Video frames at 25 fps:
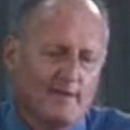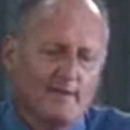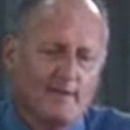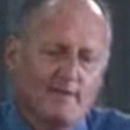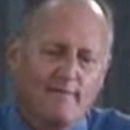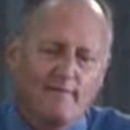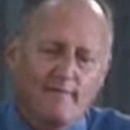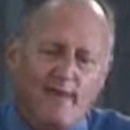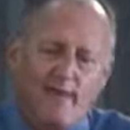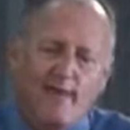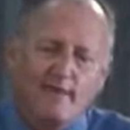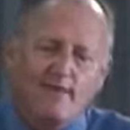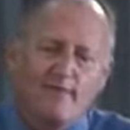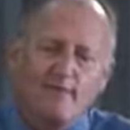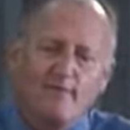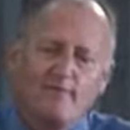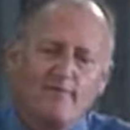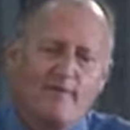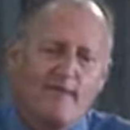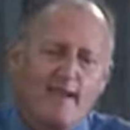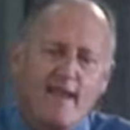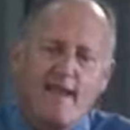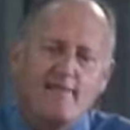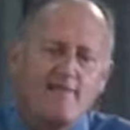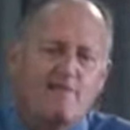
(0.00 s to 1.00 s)
Thank you
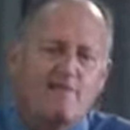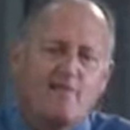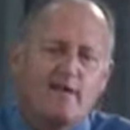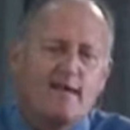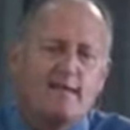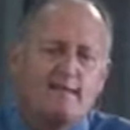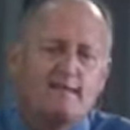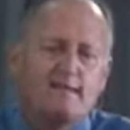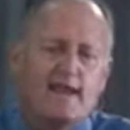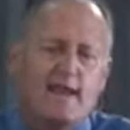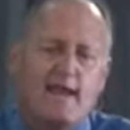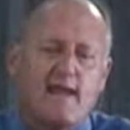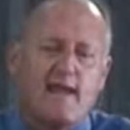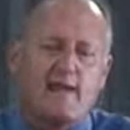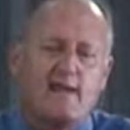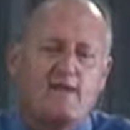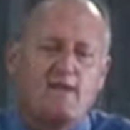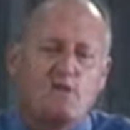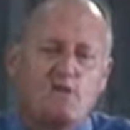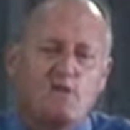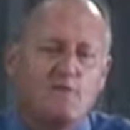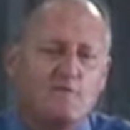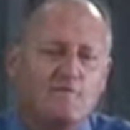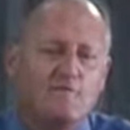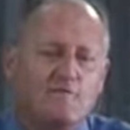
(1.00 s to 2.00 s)
that every day
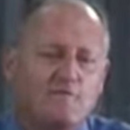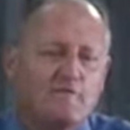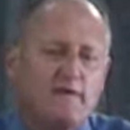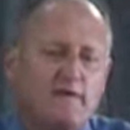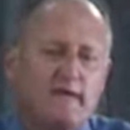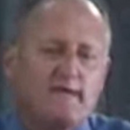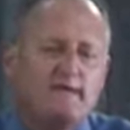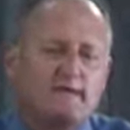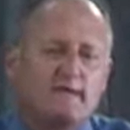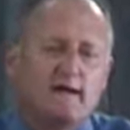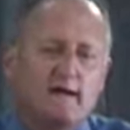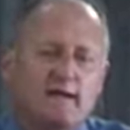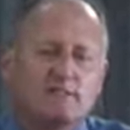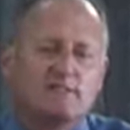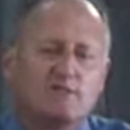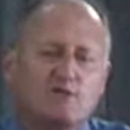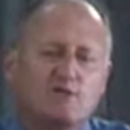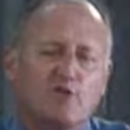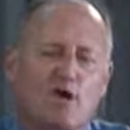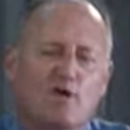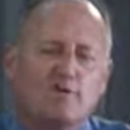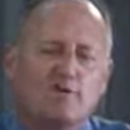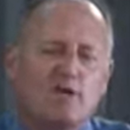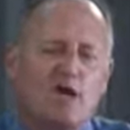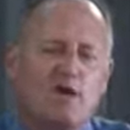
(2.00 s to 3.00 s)
you feed us
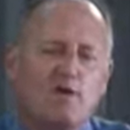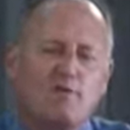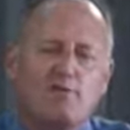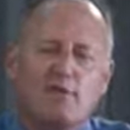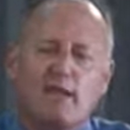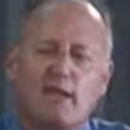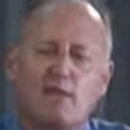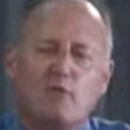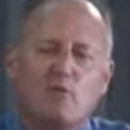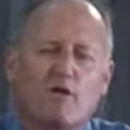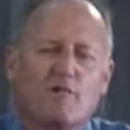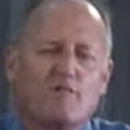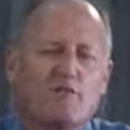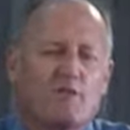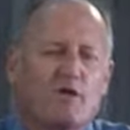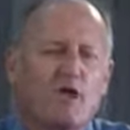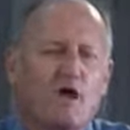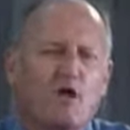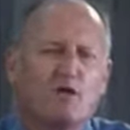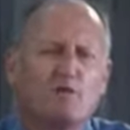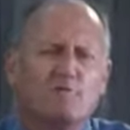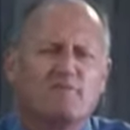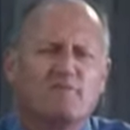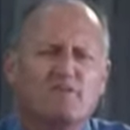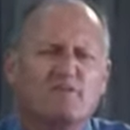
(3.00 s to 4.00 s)
not only with
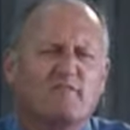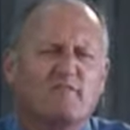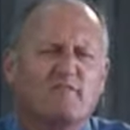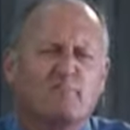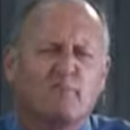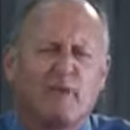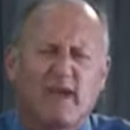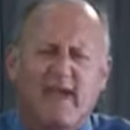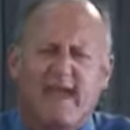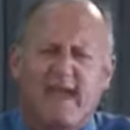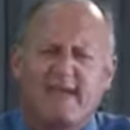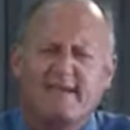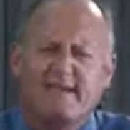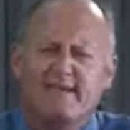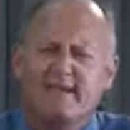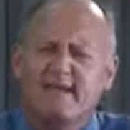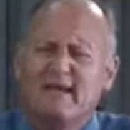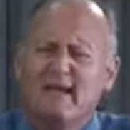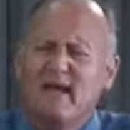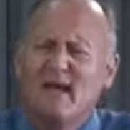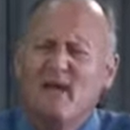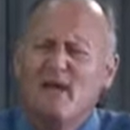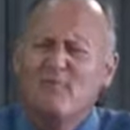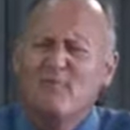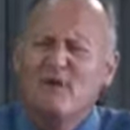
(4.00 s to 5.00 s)
loaves of bread,
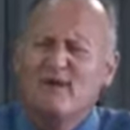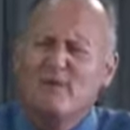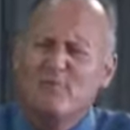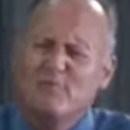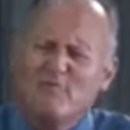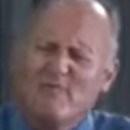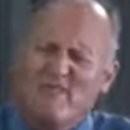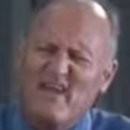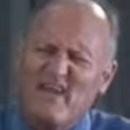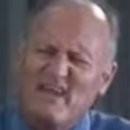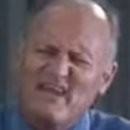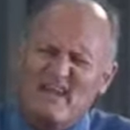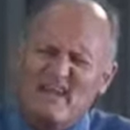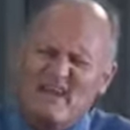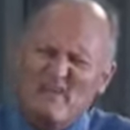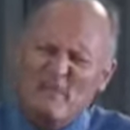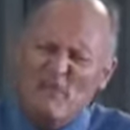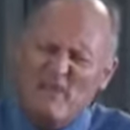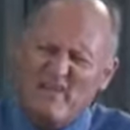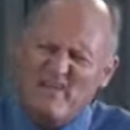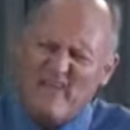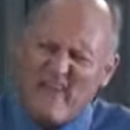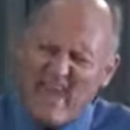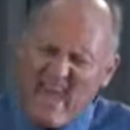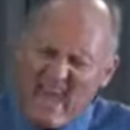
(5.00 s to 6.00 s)
but that
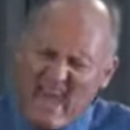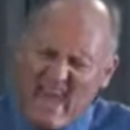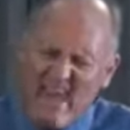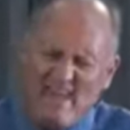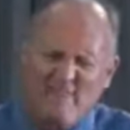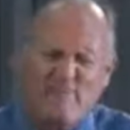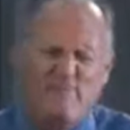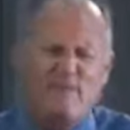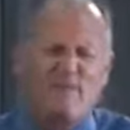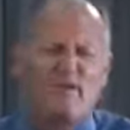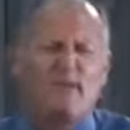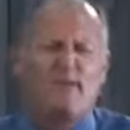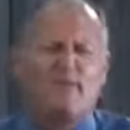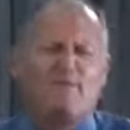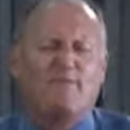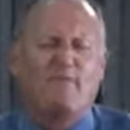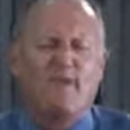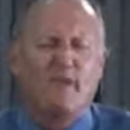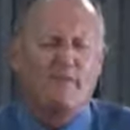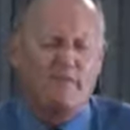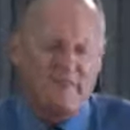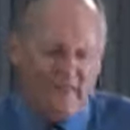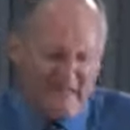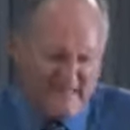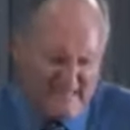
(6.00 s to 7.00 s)
with
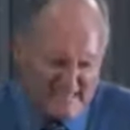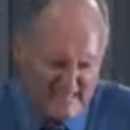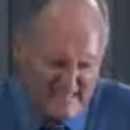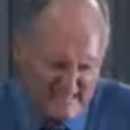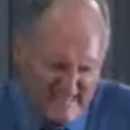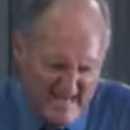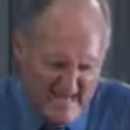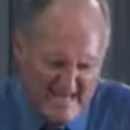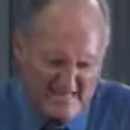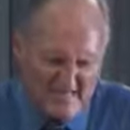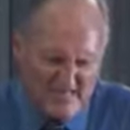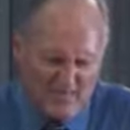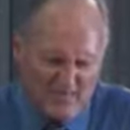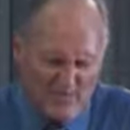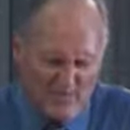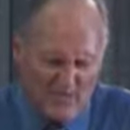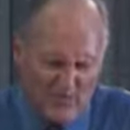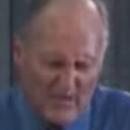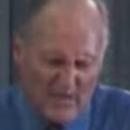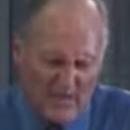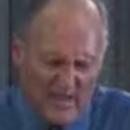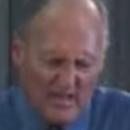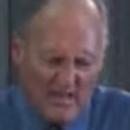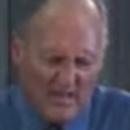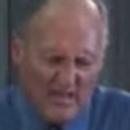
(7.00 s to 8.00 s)
everything that is
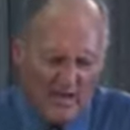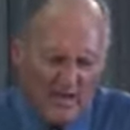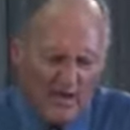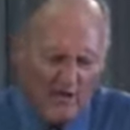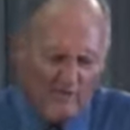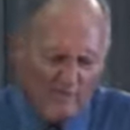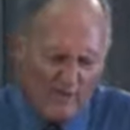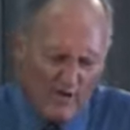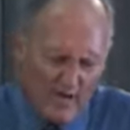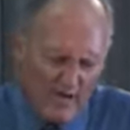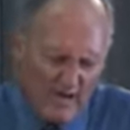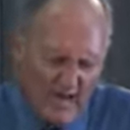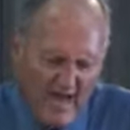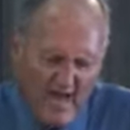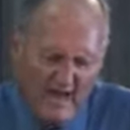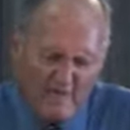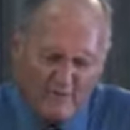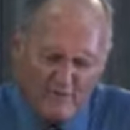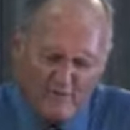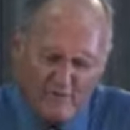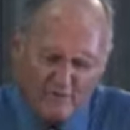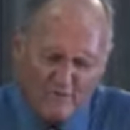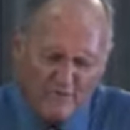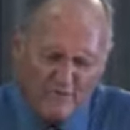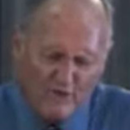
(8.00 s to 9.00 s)
necessary for
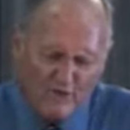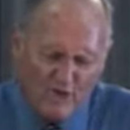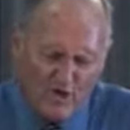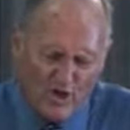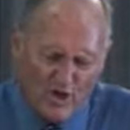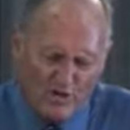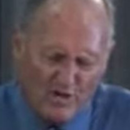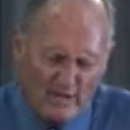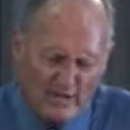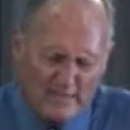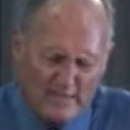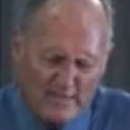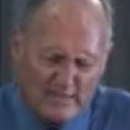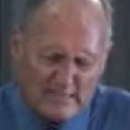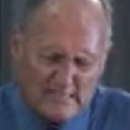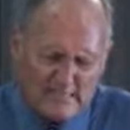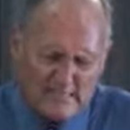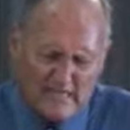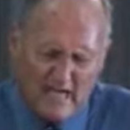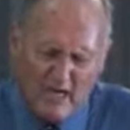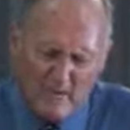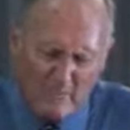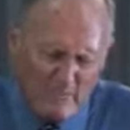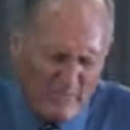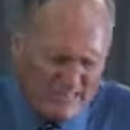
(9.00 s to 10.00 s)
life and for godliness.
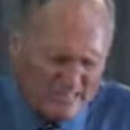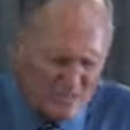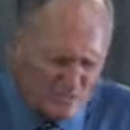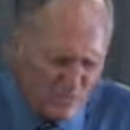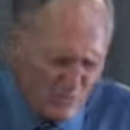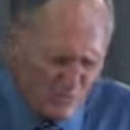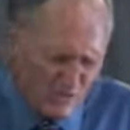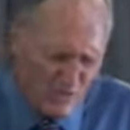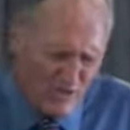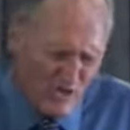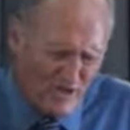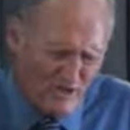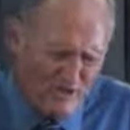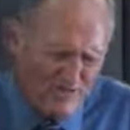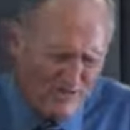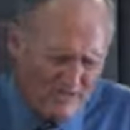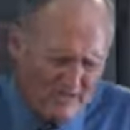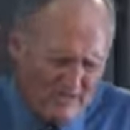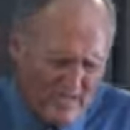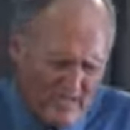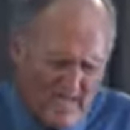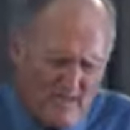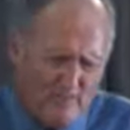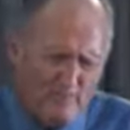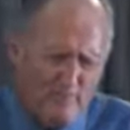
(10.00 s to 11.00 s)
Help us, Lord, not to
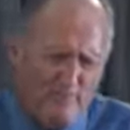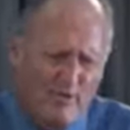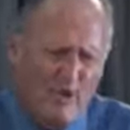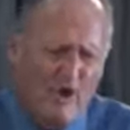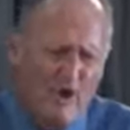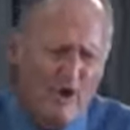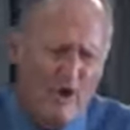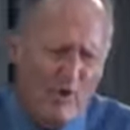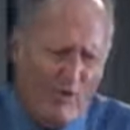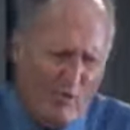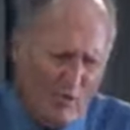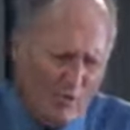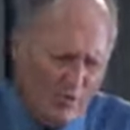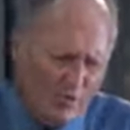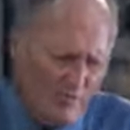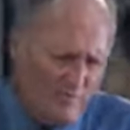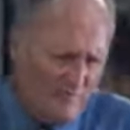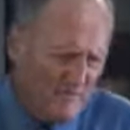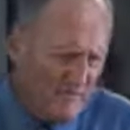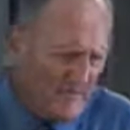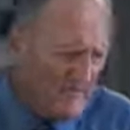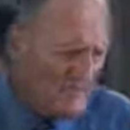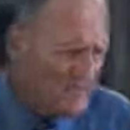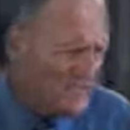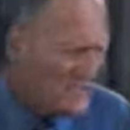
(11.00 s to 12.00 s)
keep all of
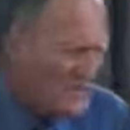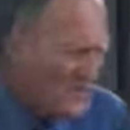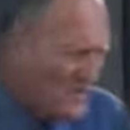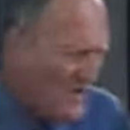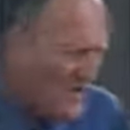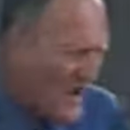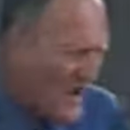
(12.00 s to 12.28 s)
this to